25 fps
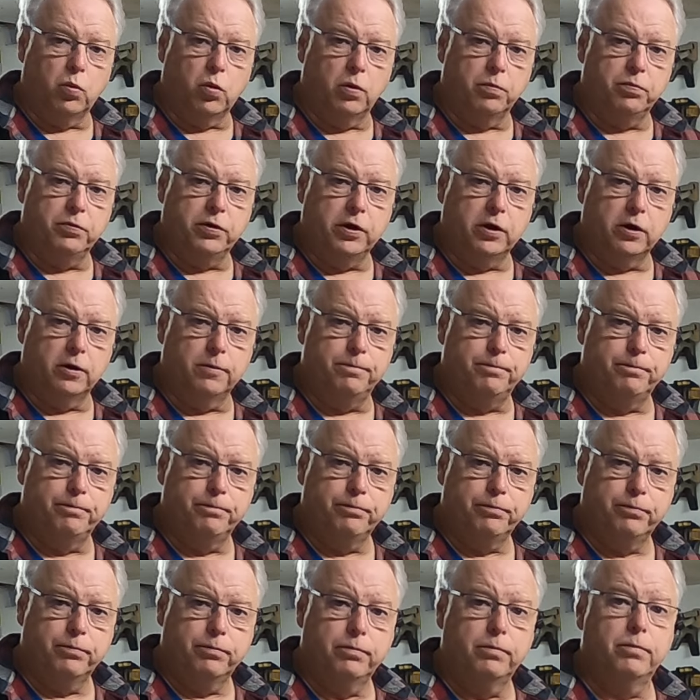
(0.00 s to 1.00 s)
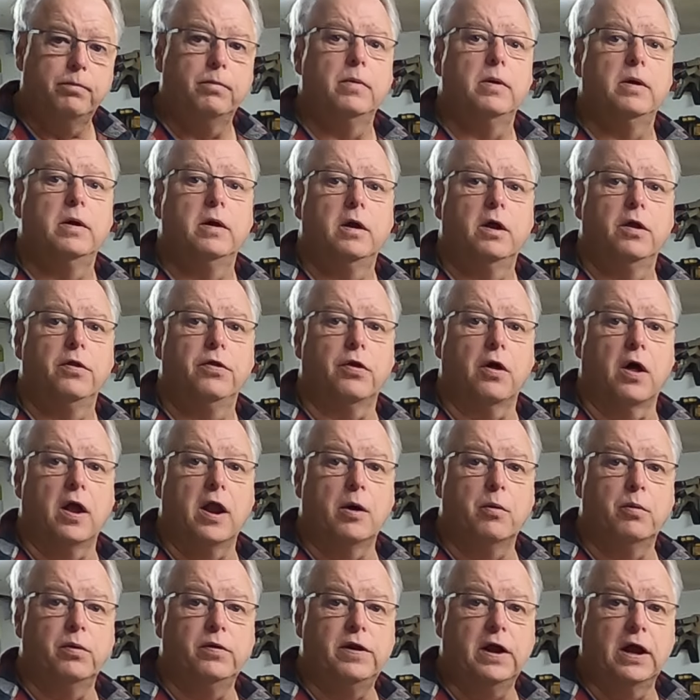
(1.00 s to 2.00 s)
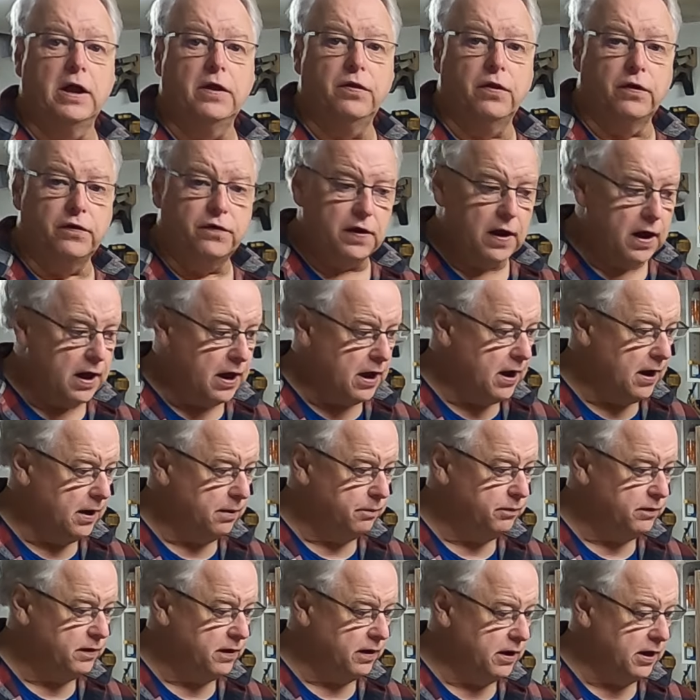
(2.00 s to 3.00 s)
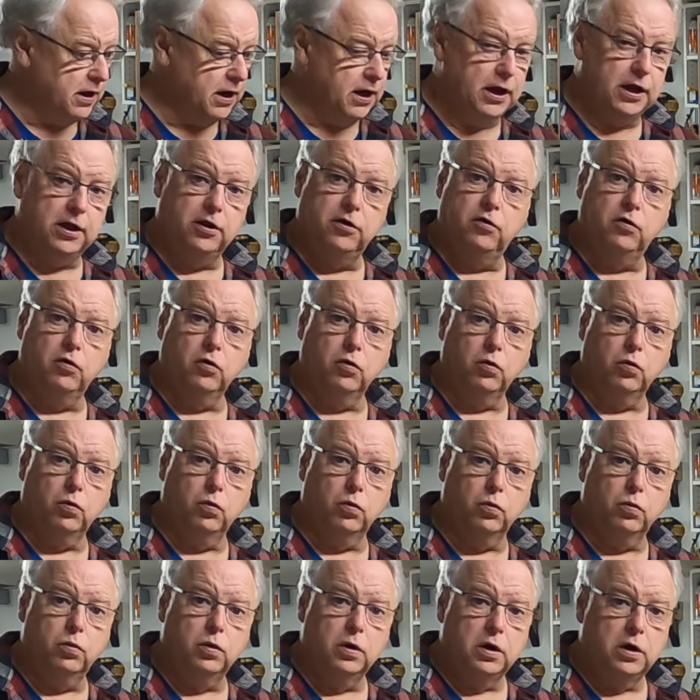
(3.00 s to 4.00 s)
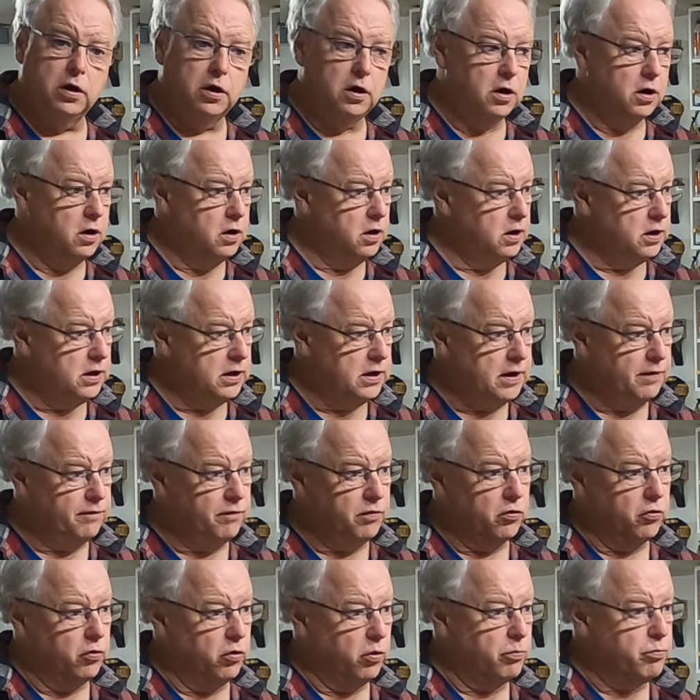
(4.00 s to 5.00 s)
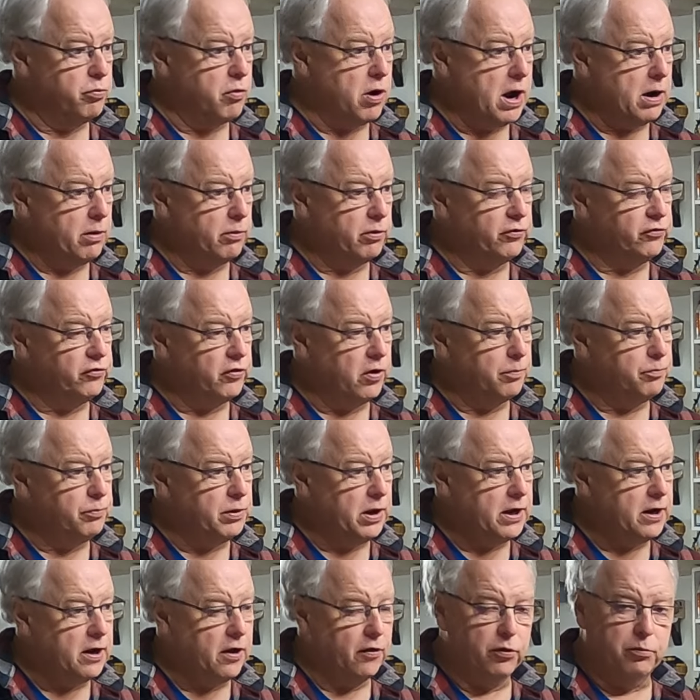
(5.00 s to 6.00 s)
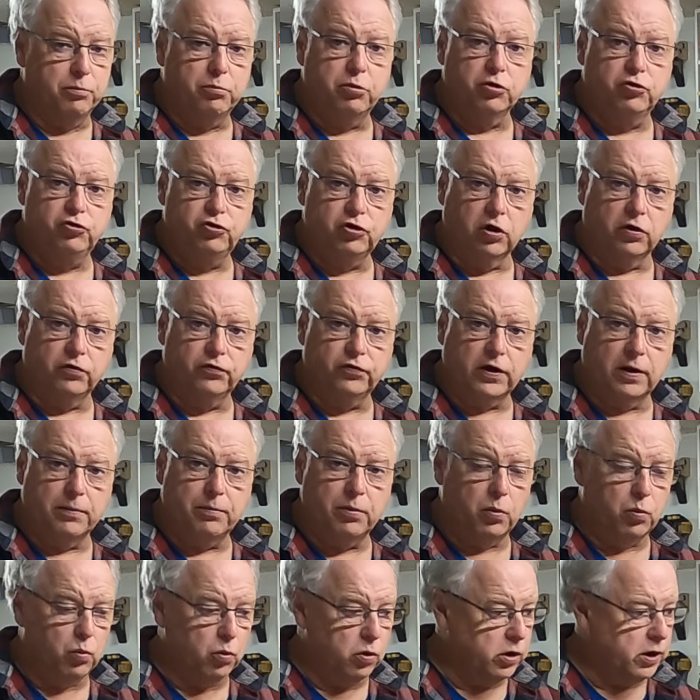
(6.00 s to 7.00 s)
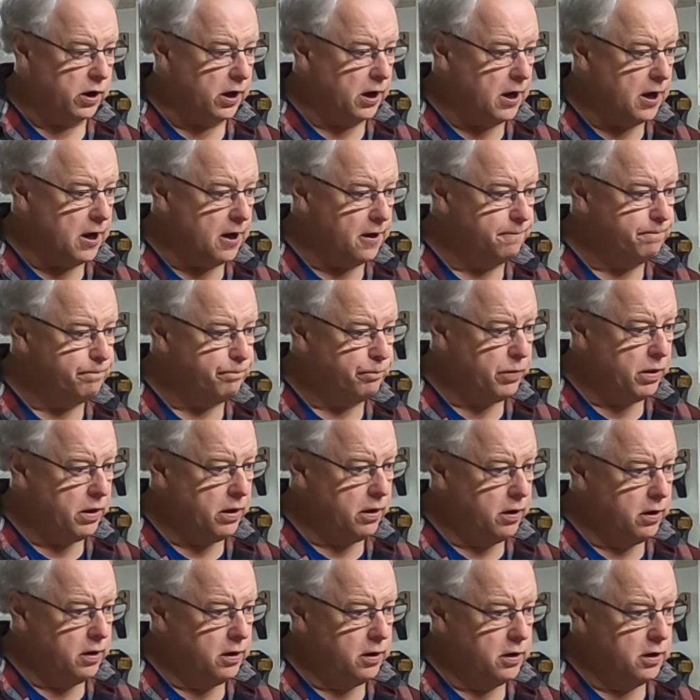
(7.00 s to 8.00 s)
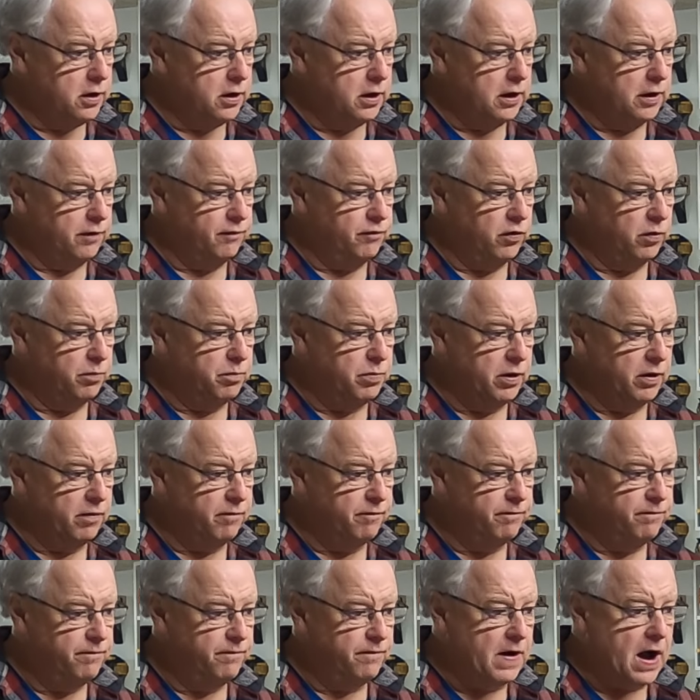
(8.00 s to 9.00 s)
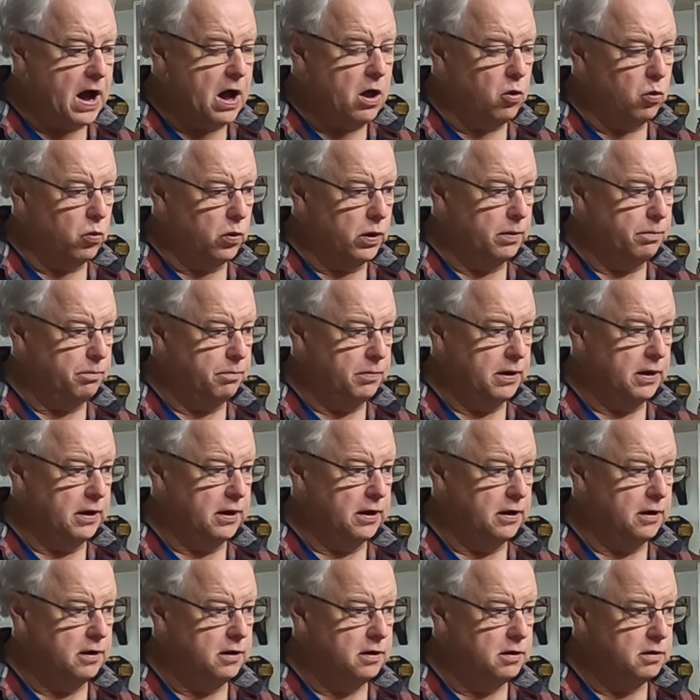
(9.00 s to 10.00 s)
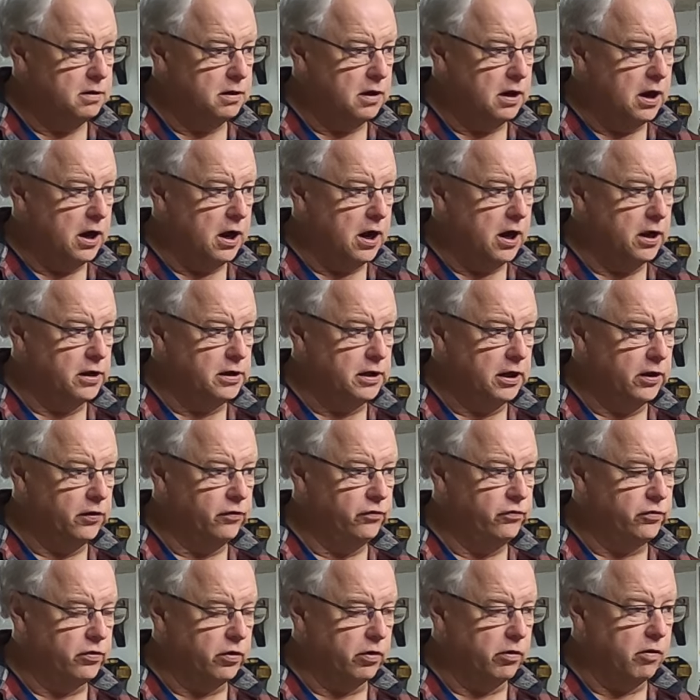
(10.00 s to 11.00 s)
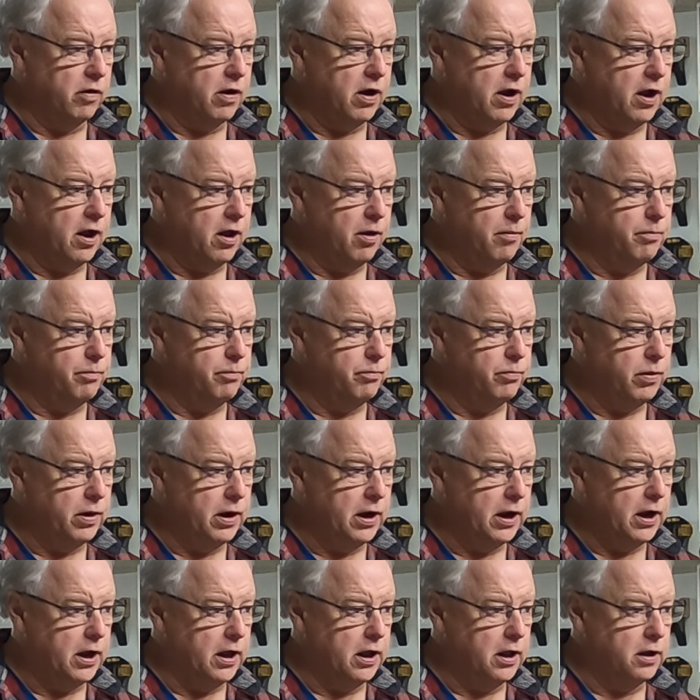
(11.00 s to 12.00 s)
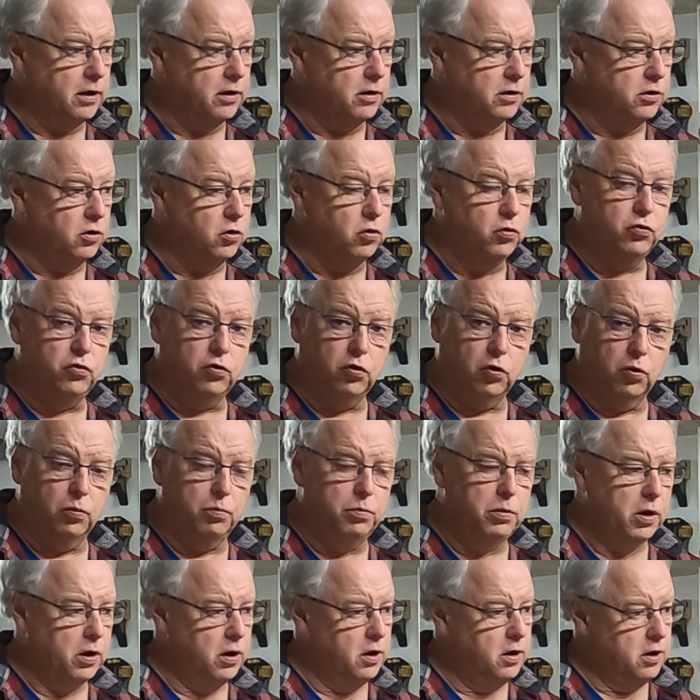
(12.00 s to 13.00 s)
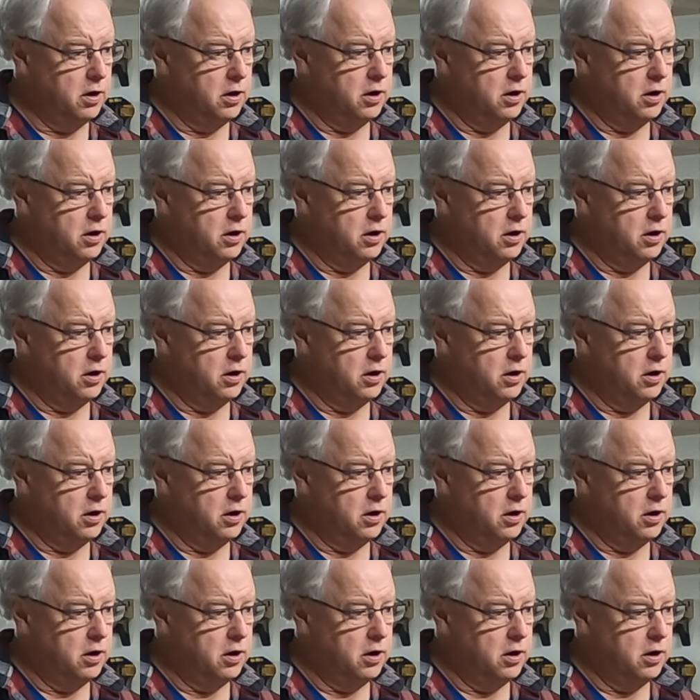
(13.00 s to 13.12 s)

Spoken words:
WoodWarped here. Thought I would take the time today to give you a little progress update on the bookshelves I've been working on. If you've been following me on Instagram and YouTube,